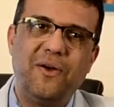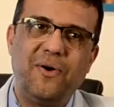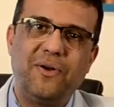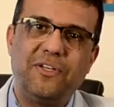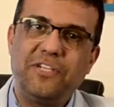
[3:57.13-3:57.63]

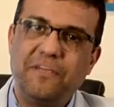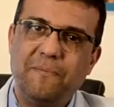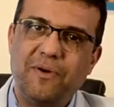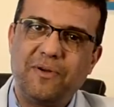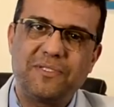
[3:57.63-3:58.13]
or
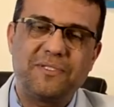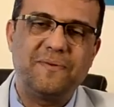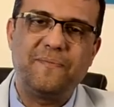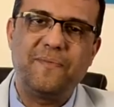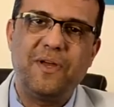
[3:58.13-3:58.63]
chickenpox
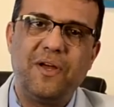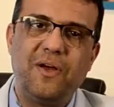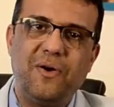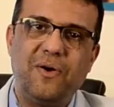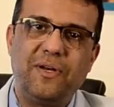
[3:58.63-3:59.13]

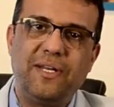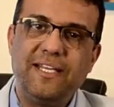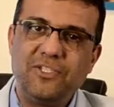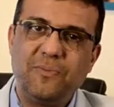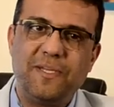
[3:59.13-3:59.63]
or
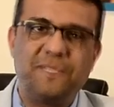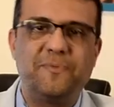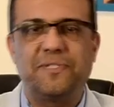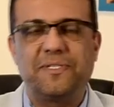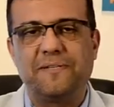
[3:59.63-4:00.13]

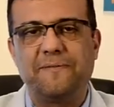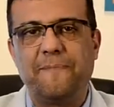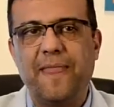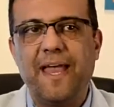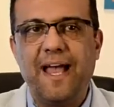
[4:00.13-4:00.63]
histoplasmosis.
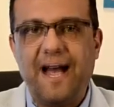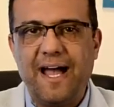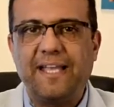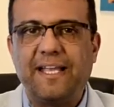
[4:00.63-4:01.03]
I